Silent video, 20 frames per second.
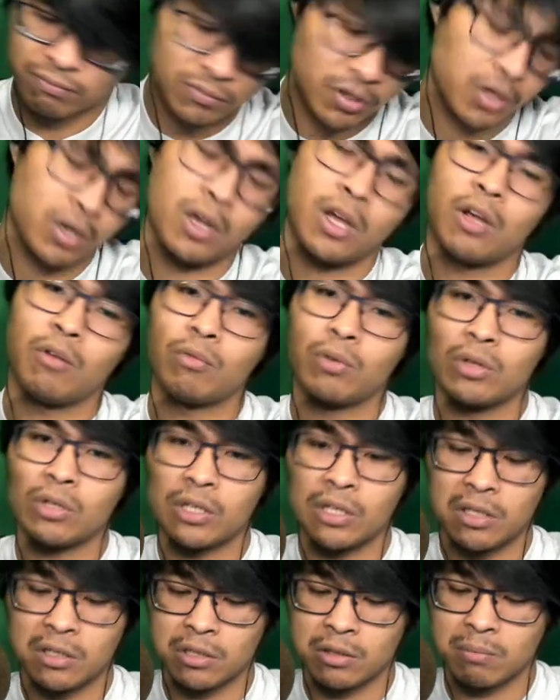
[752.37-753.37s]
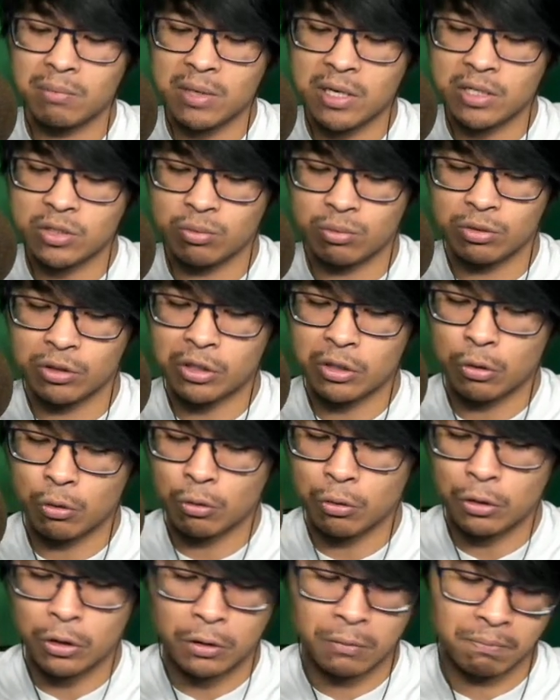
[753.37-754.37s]
they're not really in the best working
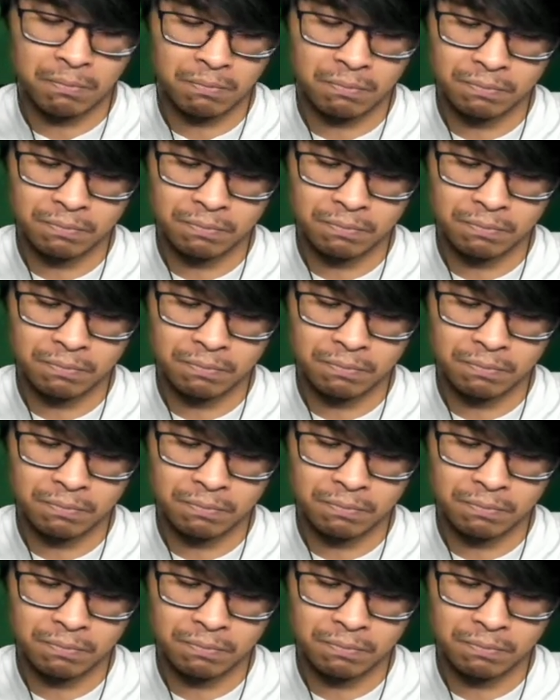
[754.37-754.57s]
order.